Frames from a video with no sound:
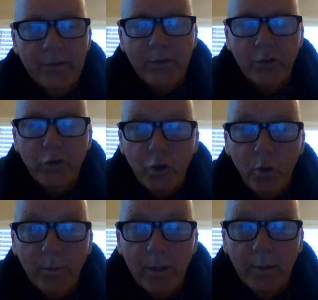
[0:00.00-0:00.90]
there's a
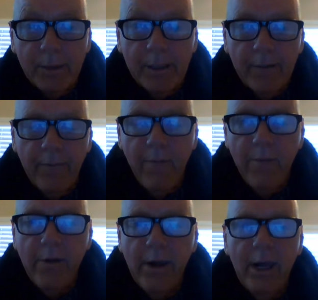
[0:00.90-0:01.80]
storm coming,
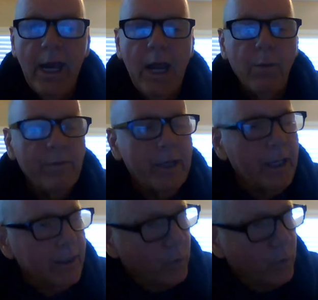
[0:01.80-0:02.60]
and we've got to